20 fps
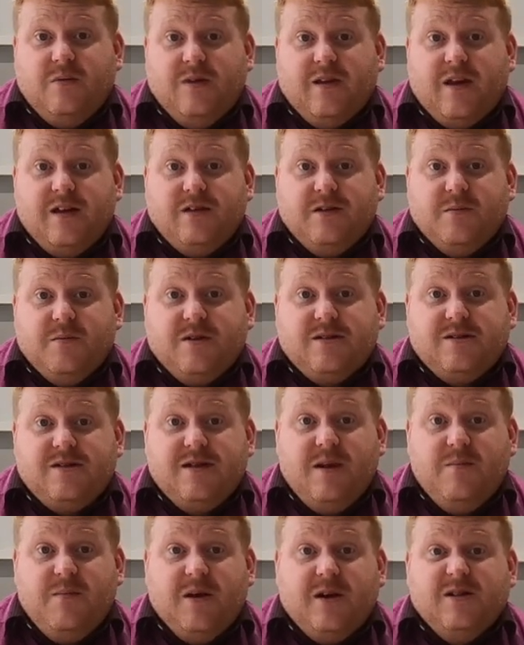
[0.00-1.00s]
with
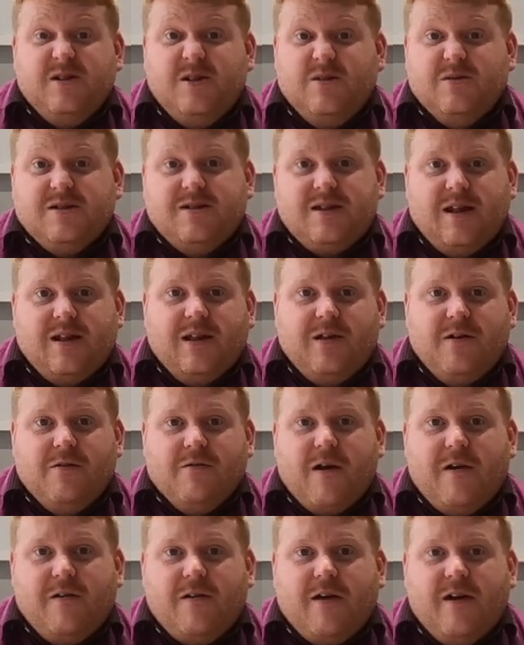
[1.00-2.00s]
HMRC because you're selling
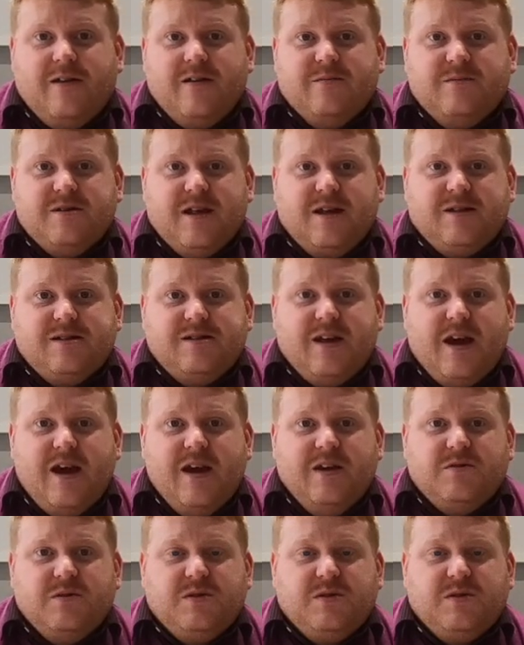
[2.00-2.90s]
your own items at that stage,